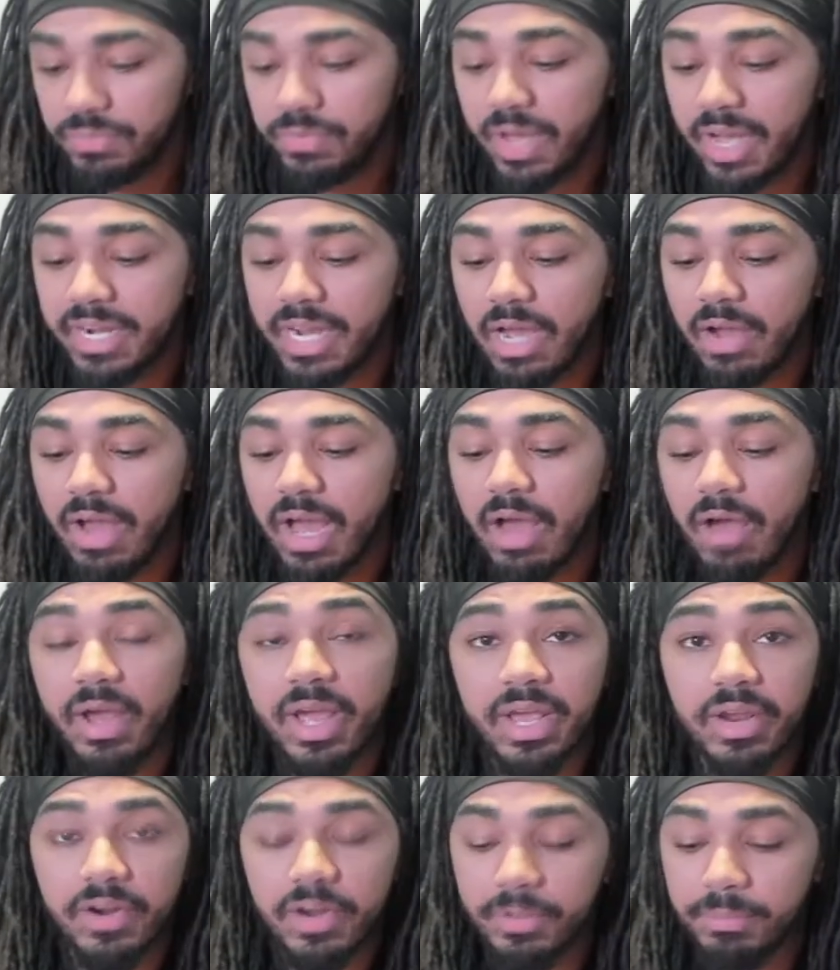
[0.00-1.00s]
Find out how
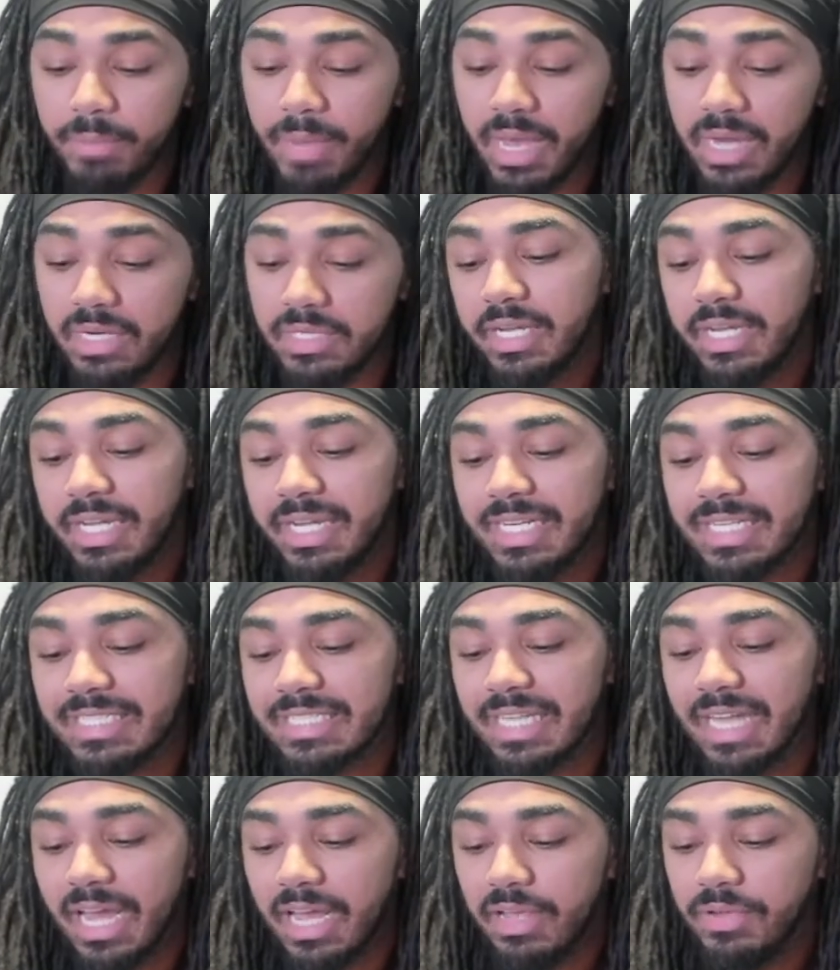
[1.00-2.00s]
Eric balanced his
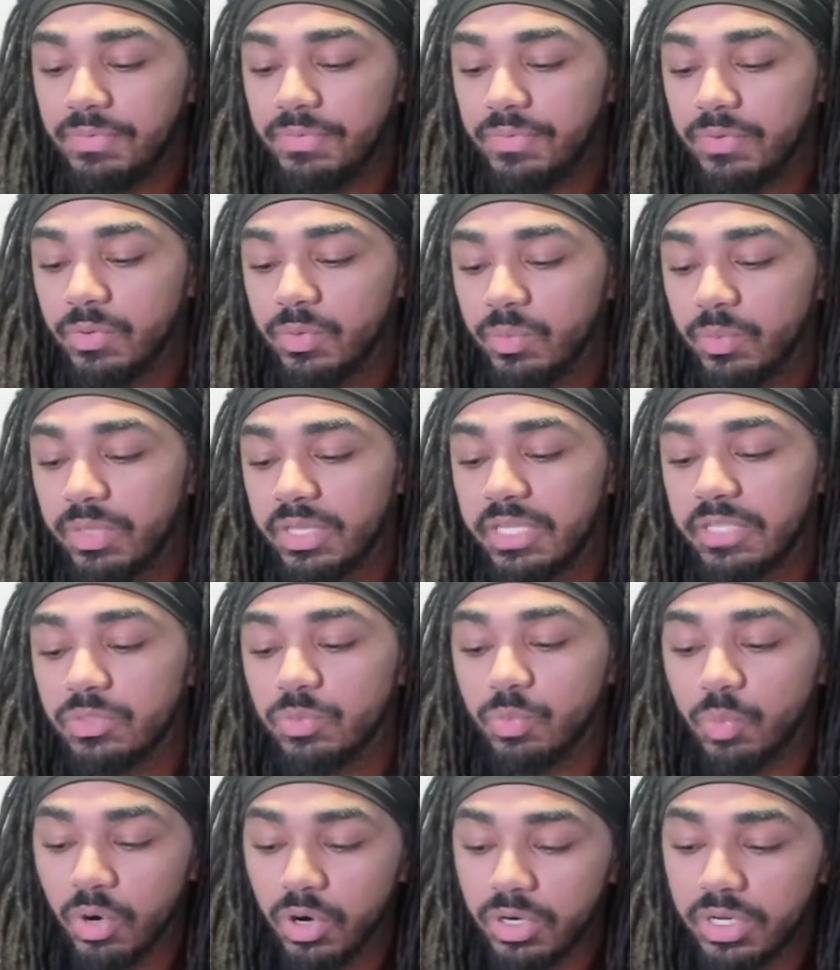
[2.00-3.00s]
life with his
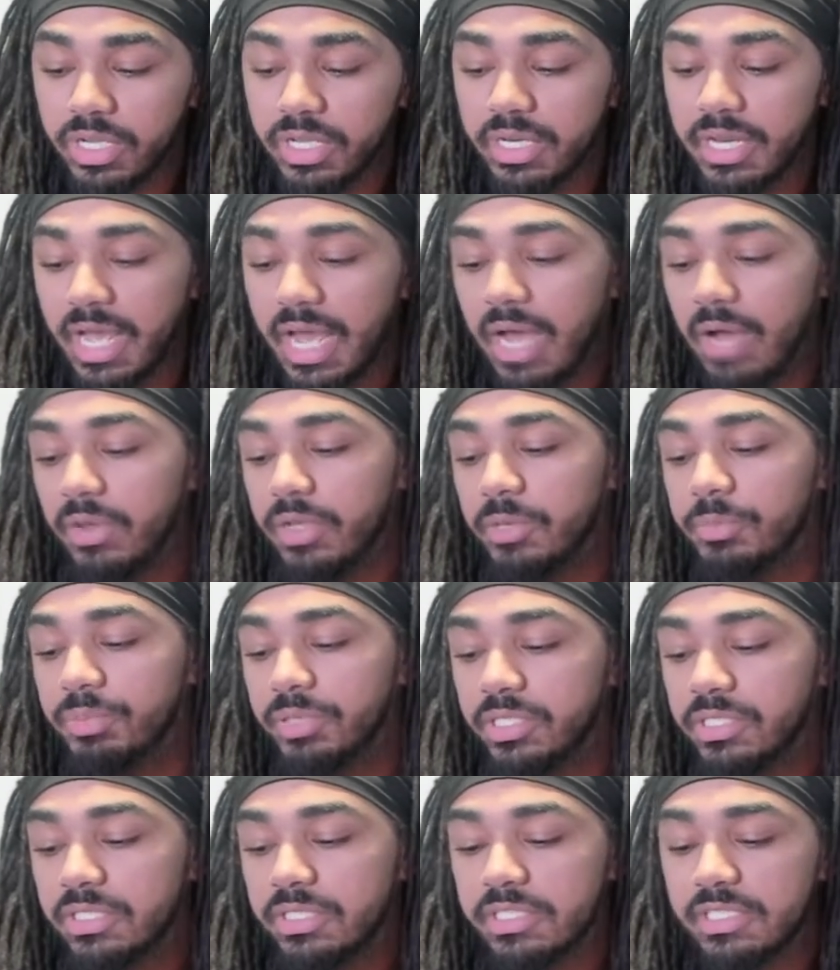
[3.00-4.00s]
work and how he
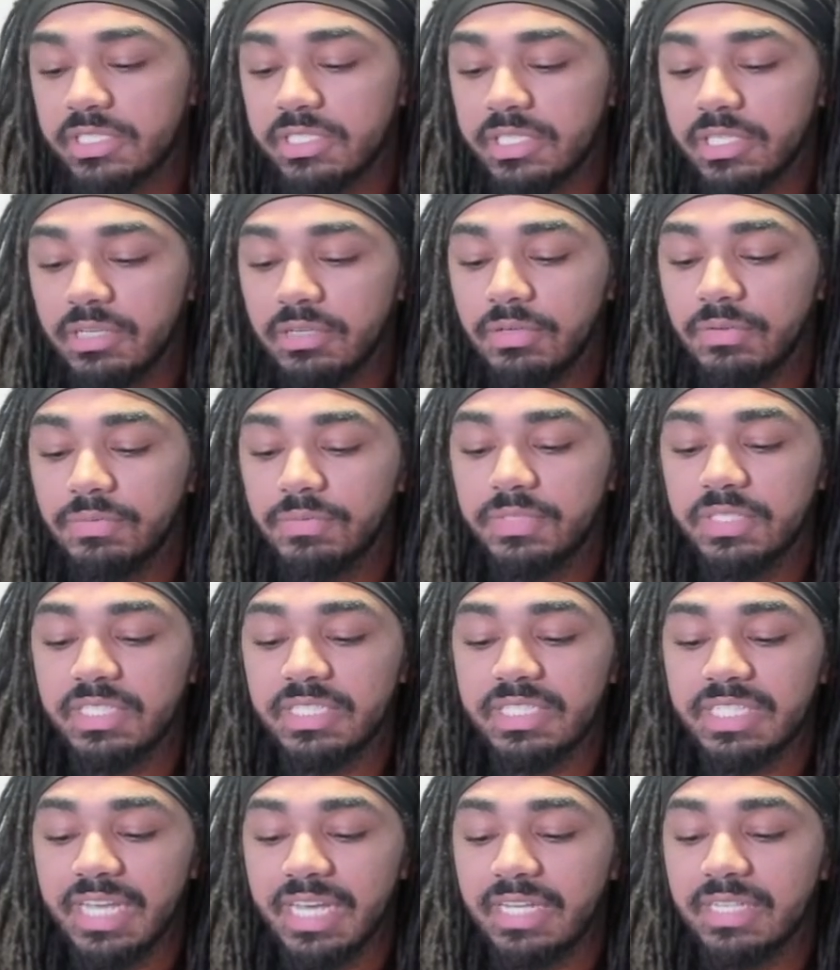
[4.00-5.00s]
pushes himself to
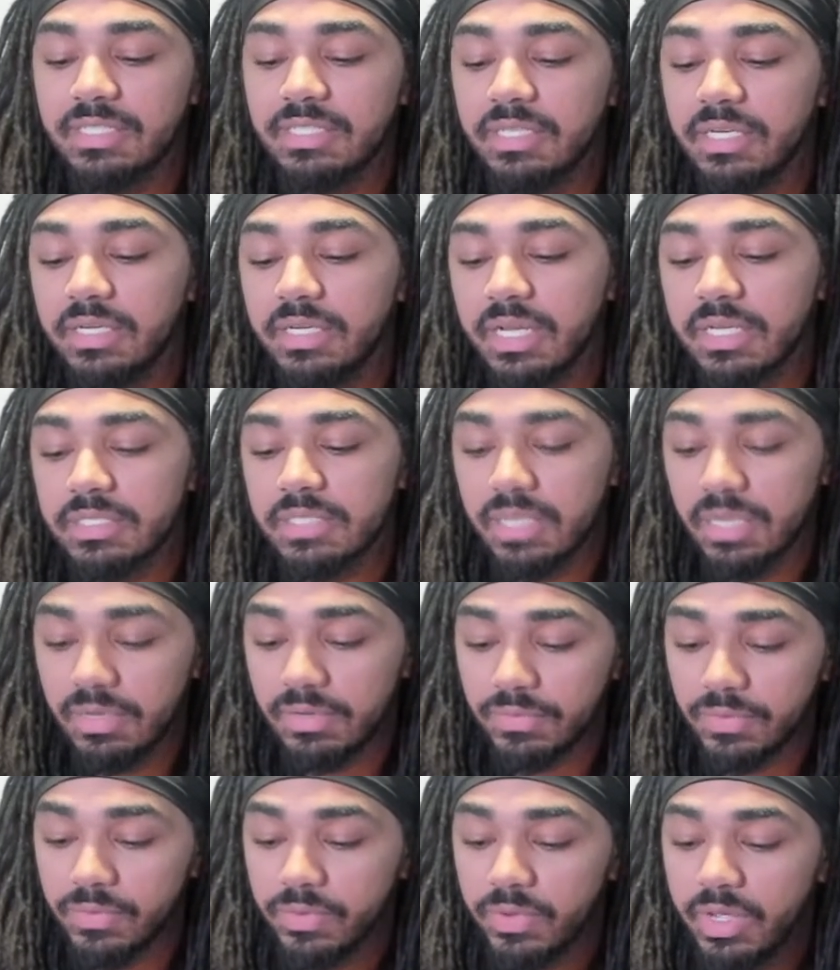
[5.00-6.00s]
take it to the next
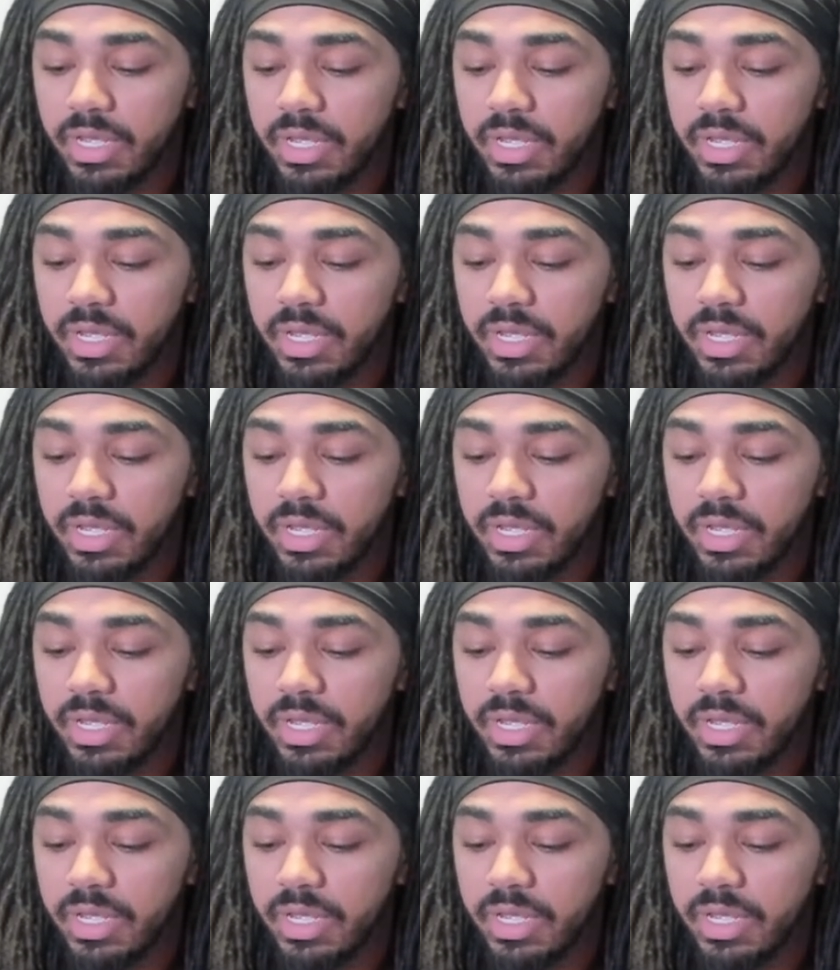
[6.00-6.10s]
level.